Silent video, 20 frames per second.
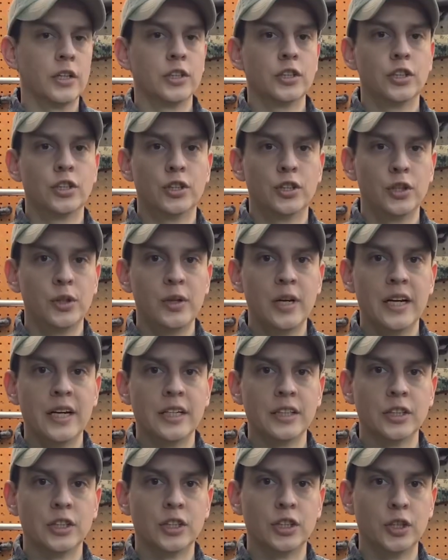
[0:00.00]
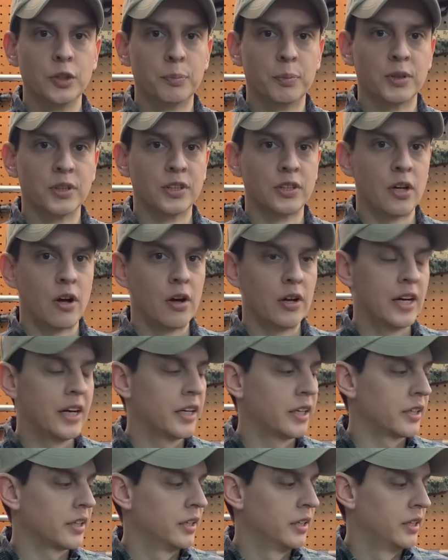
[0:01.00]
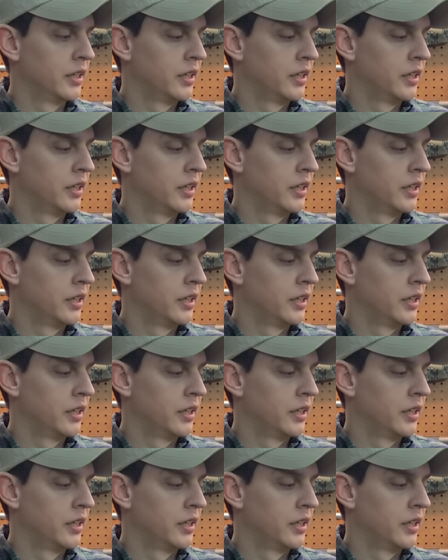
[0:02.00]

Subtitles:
Shooting supersonic